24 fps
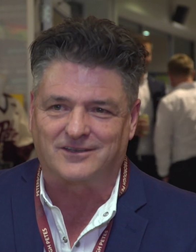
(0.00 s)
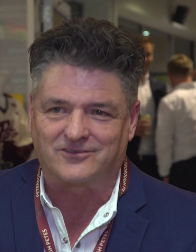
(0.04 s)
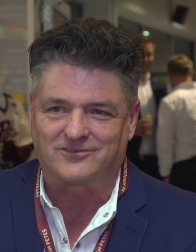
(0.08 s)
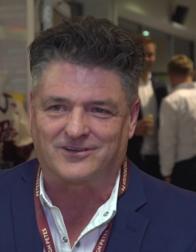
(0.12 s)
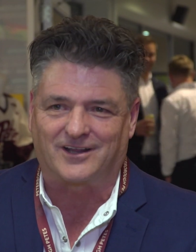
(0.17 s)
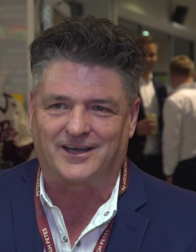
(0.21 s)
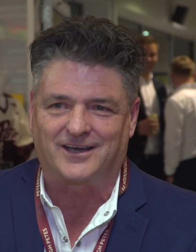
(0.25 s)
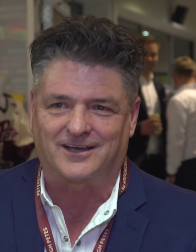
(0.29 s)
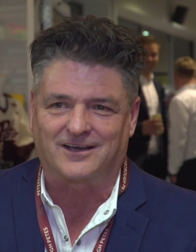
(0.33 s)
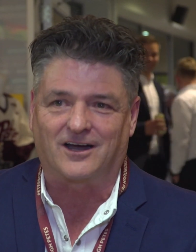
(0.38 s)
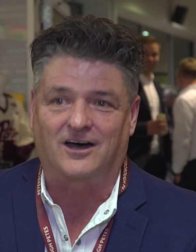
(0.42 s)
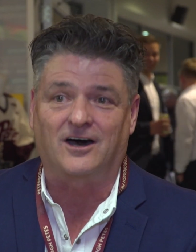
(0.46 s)
It's
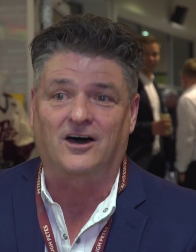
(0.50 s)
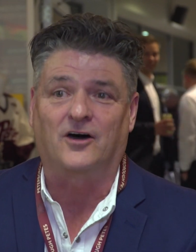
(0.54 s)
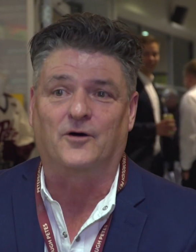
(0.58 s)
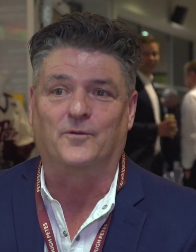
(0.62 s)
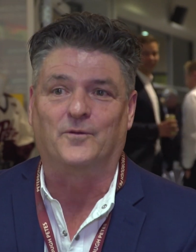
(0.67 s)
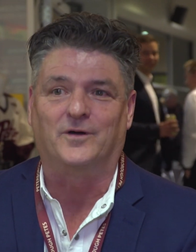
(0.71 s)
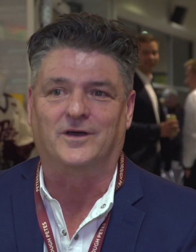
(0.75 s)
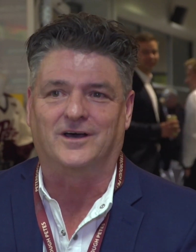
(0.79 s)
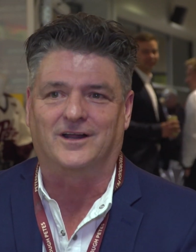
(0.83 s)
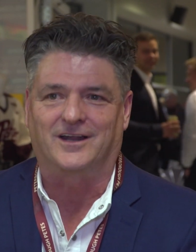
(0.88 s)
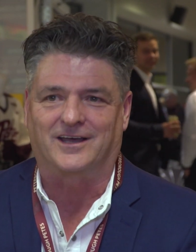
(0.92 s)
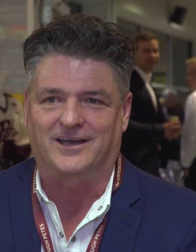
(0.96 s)
like, oh,
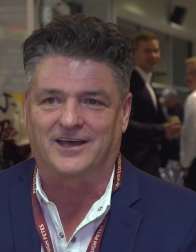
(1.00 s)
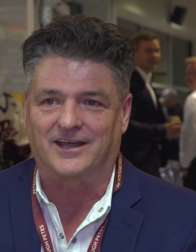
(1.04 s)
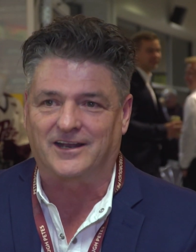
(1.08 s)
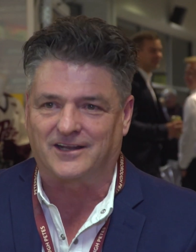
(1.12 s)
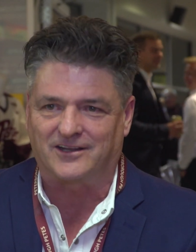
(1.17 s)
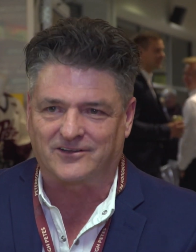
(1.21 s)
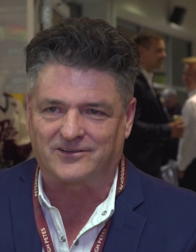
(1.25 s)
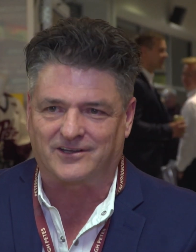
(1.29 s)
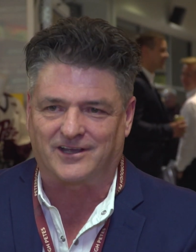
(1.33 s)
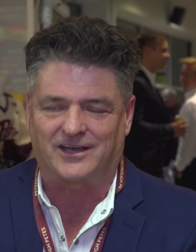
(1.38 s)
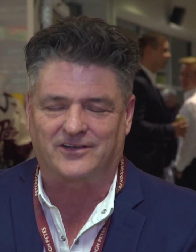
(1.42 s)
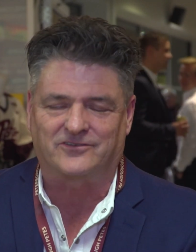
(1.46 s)
really? And
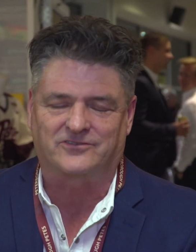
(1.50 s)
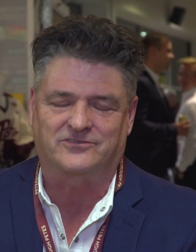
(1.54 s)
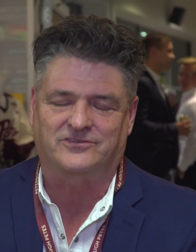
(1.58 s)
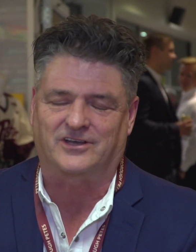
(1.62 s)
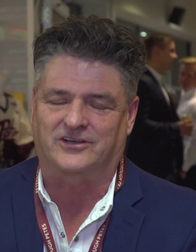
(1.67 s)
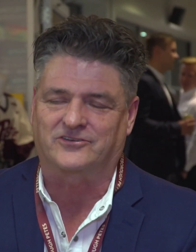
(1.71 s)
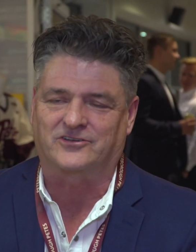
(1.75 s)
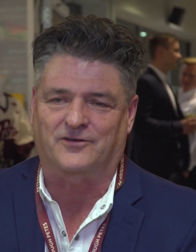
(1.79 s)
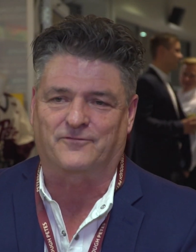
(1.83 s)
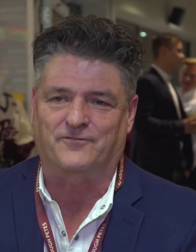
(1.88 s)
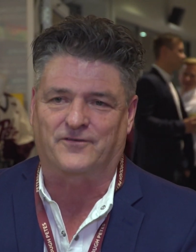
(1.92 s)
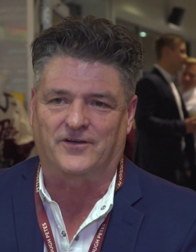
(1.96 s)
it has
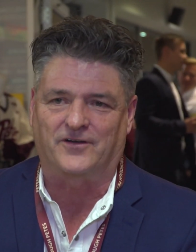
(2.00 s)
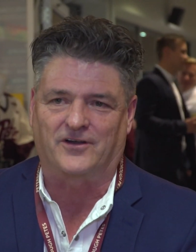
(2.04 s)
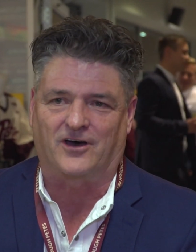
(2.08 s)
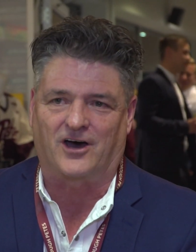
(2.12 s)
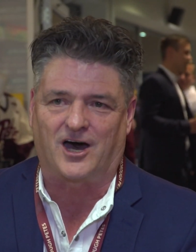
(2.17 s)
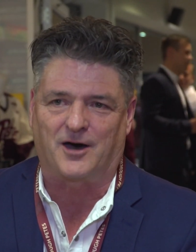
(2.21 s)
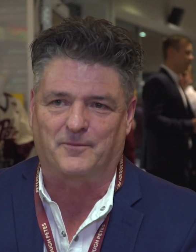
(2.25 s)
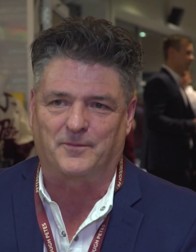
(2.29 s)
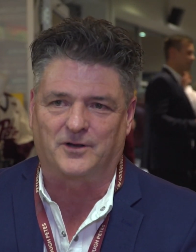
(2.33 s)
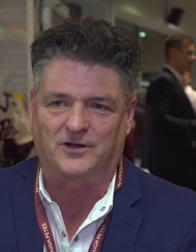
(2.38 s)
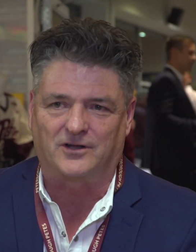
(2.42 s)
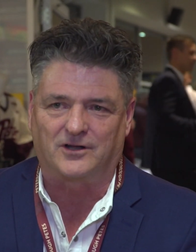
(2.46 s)
such a
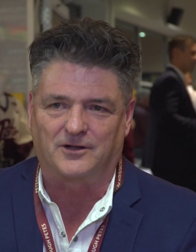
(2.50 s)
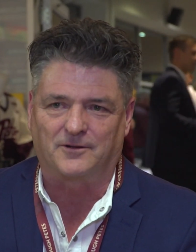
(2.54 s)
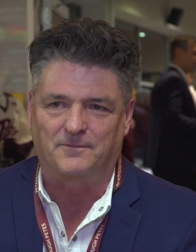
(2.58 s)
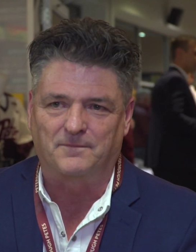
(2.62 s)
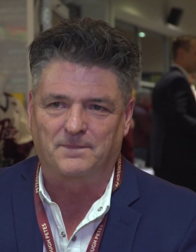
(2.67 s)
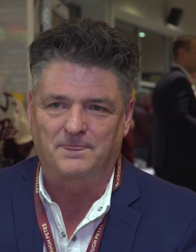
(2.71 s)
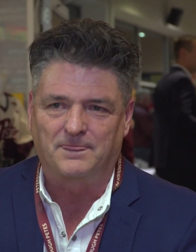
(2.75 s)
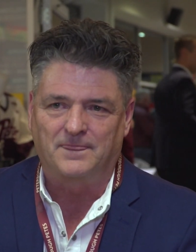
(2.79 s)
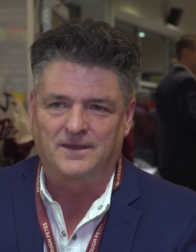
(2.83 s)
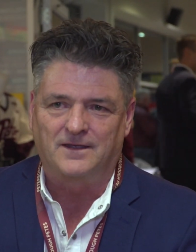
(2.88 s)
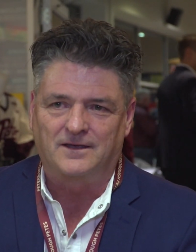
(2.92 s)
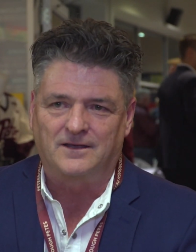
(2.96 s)
phenomenal
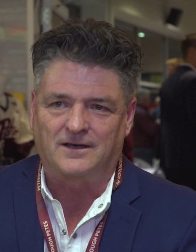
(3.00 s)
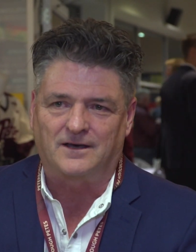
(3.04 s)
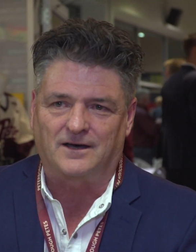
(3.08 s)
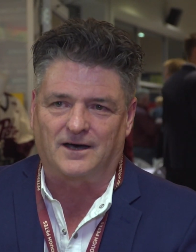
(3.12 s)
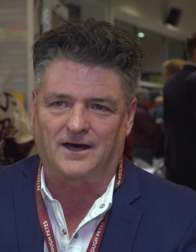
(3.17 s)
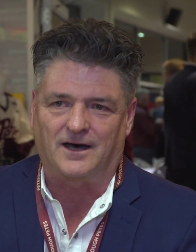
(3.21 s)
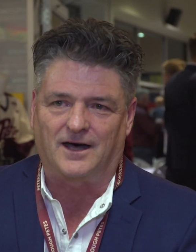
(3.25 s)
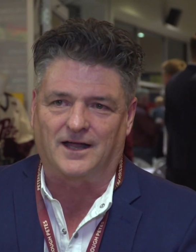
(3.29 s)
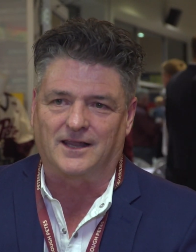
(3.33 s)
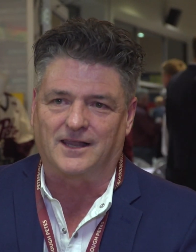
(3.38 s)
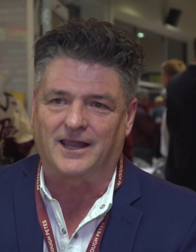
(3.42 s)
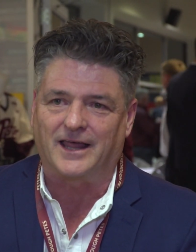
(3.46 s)

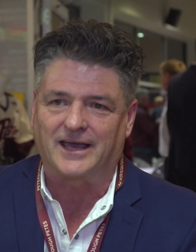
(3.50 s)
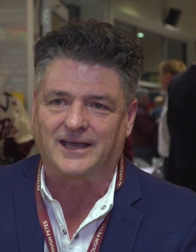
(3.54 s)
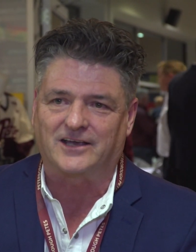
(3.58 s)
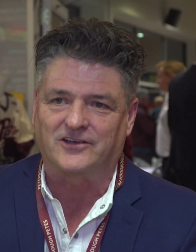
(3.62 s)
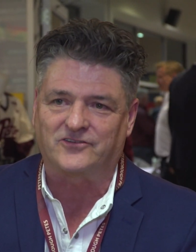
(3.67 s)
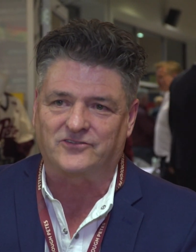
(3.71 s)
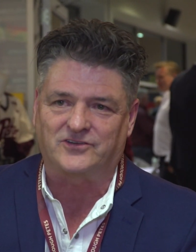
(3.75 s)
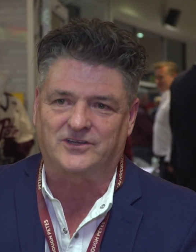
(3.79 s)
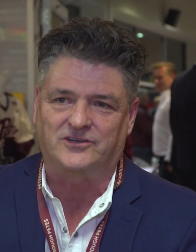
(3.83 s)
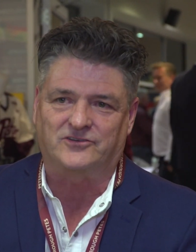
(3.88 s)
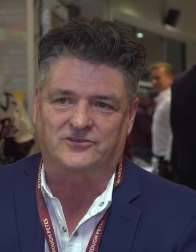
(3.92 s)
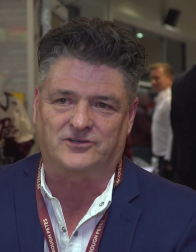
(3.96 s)

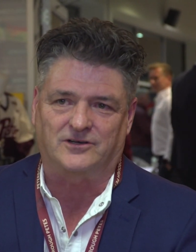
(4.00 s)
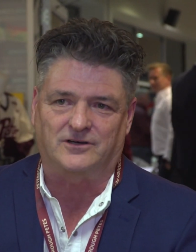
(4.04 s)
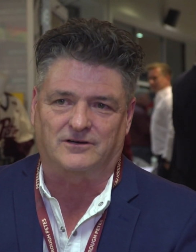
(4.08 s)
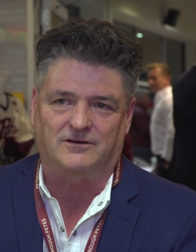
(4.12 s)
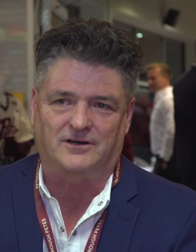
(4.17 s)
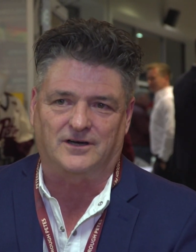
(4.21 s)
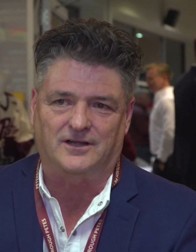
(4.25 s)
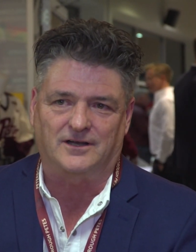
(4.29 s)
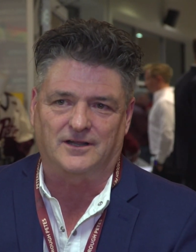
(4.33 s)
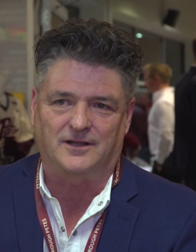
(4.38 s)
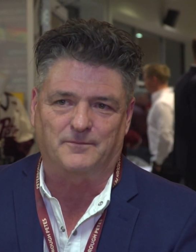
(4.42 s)
legacy to it,